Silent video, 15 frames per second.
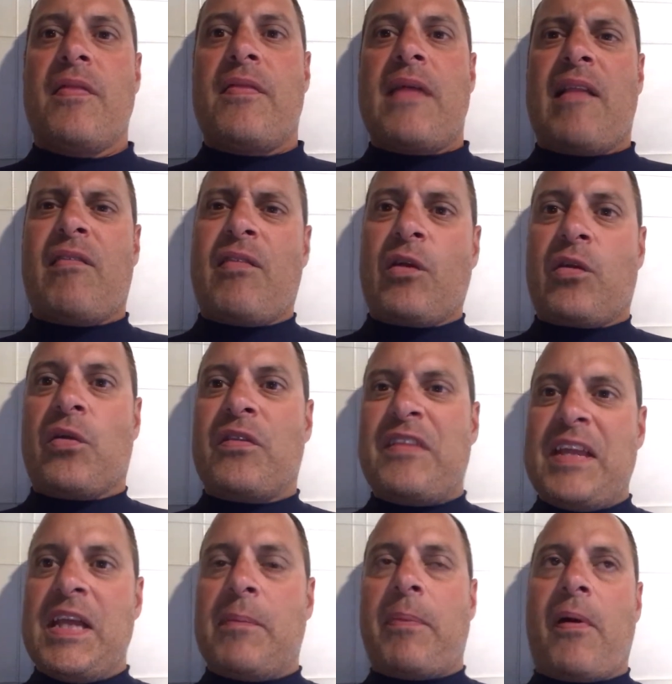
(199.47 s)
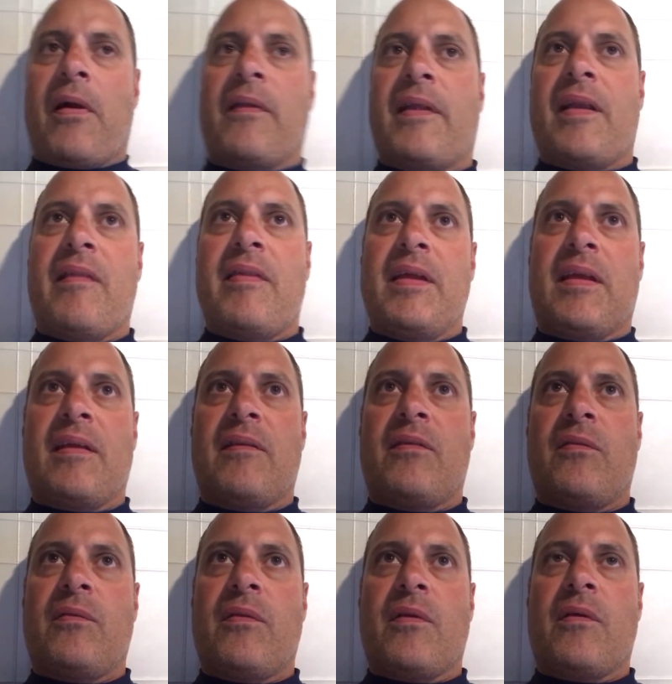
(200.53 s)
That's the critique part that I think
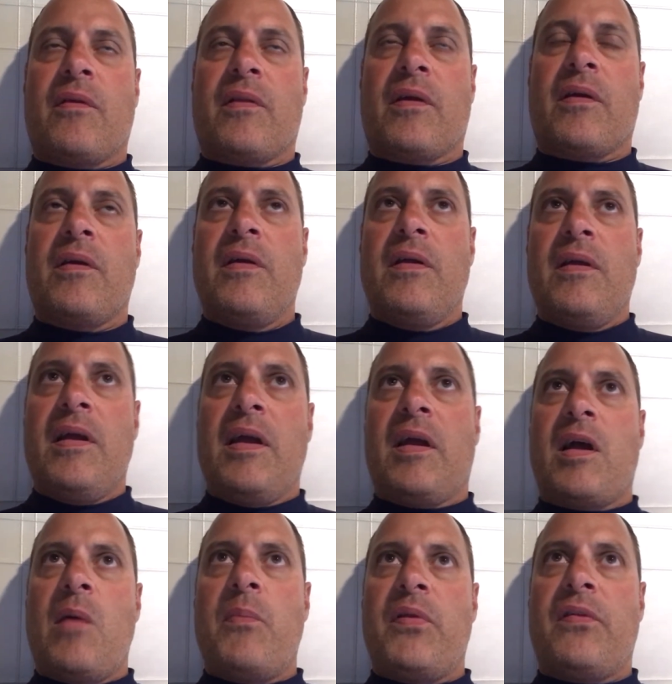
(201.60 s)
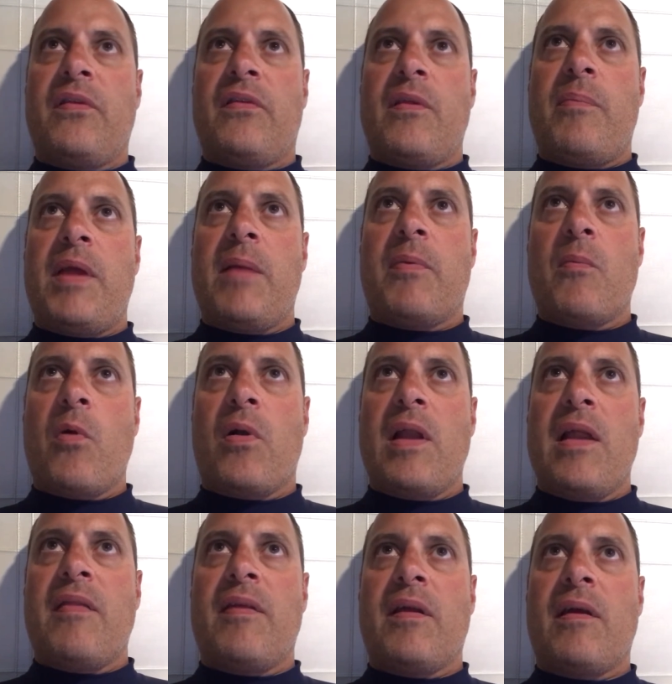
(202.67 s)
is the encompasses the paper more
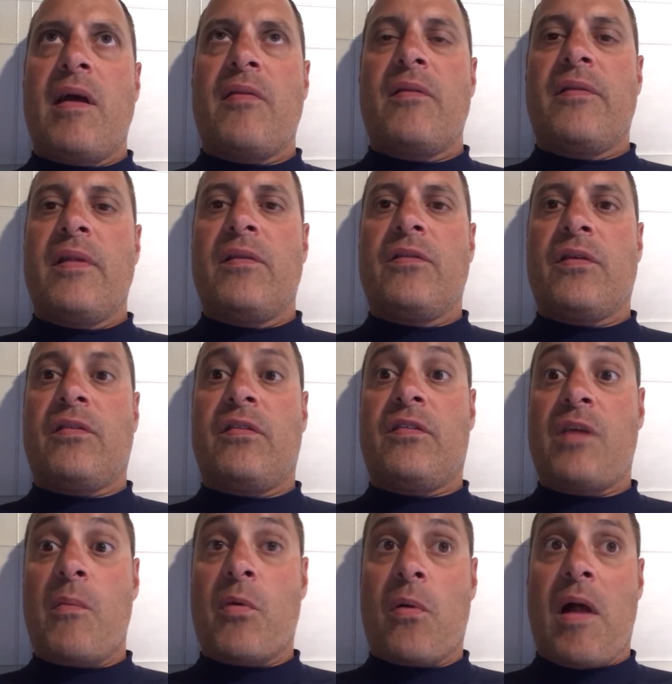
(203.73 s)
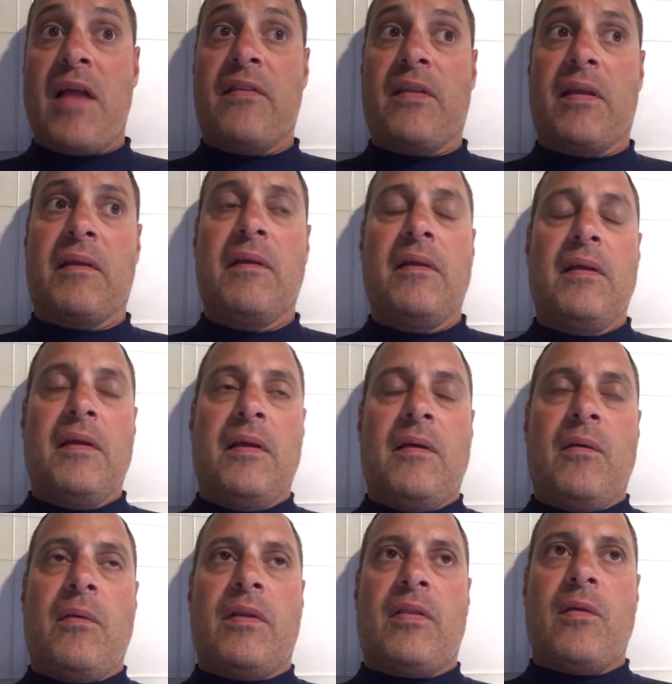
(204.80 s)
than anything, other than just summarizing
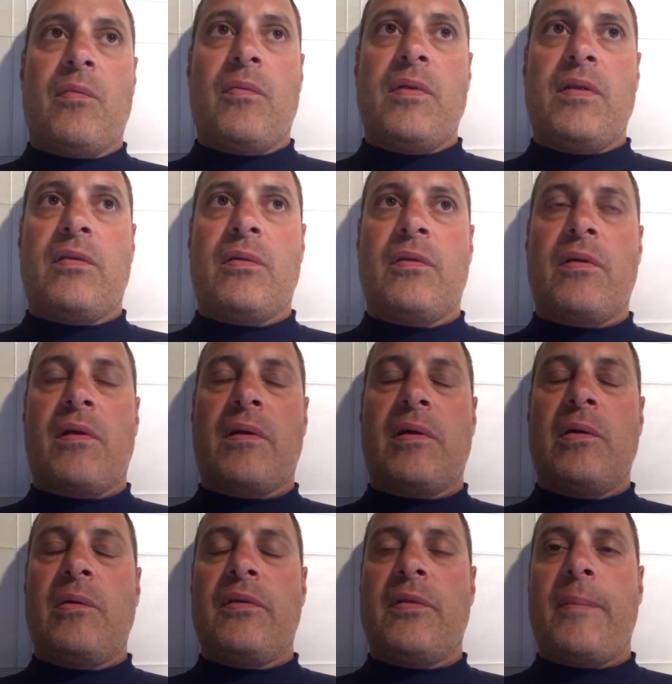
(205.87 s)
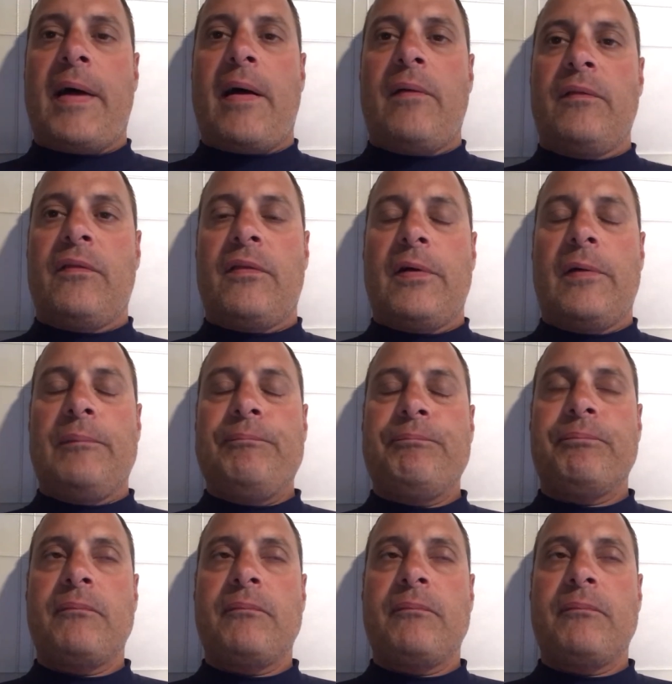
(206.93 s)
what the research article was about. So